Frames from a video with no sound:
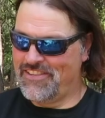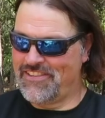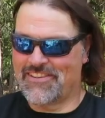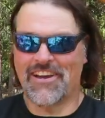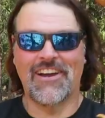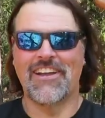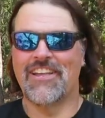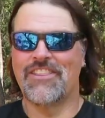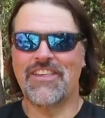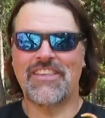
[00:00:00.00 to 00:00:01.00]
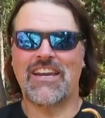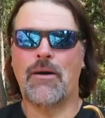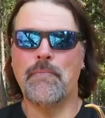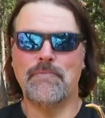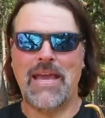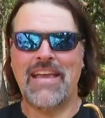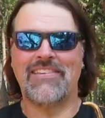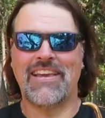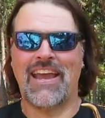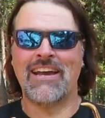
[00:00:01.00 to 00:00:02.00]
Just an
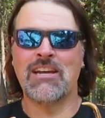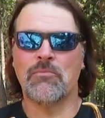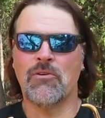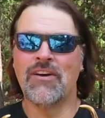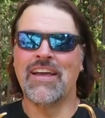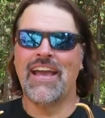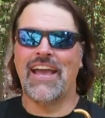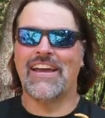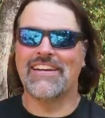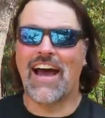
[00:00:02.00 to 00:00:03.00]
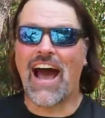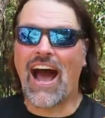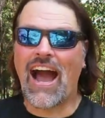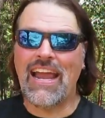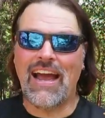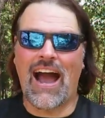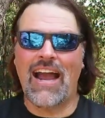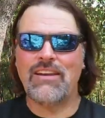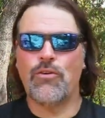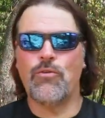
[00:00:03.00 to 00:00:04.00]
amazing animal. And
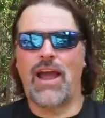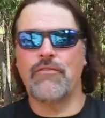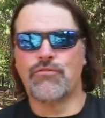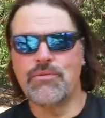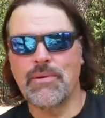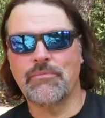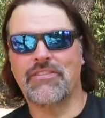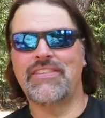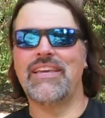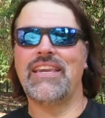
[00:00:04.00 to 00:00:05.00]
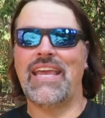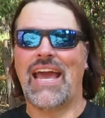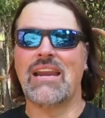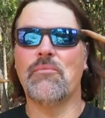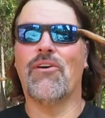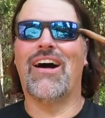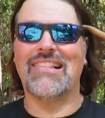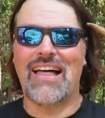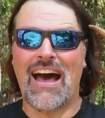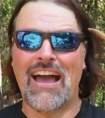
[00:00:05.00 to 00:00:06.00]
I don't ever remember seeing the animal
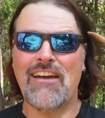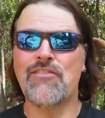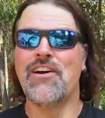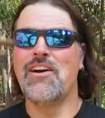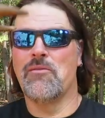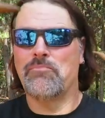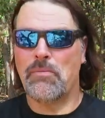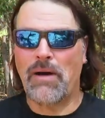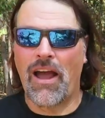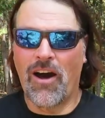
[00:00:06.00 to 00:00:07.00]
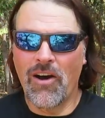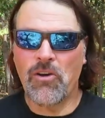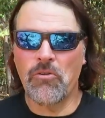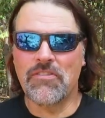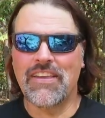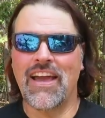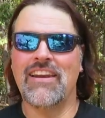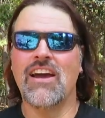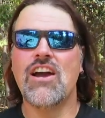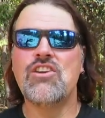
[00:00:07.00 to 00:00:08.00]
alive, but my uncle
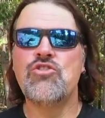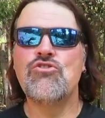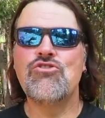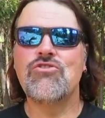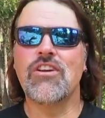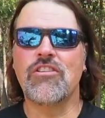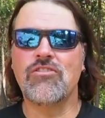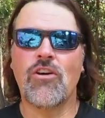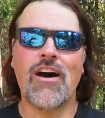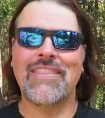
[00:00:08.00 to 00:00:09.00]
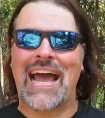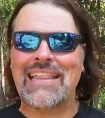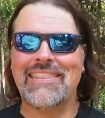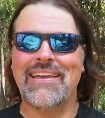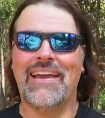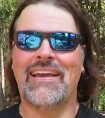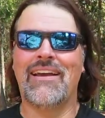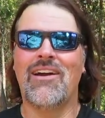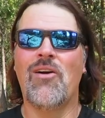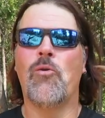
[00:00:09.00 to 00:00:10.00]
said, you should have saw that
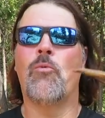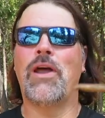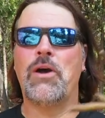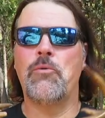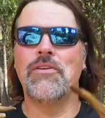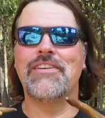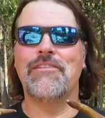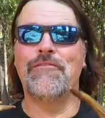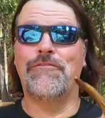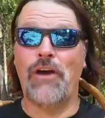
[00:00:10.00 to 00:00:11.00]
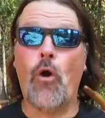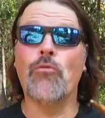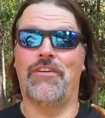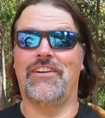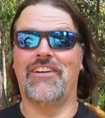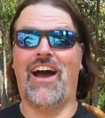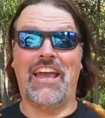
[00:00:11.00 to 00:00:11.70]
thing when it was in velvet.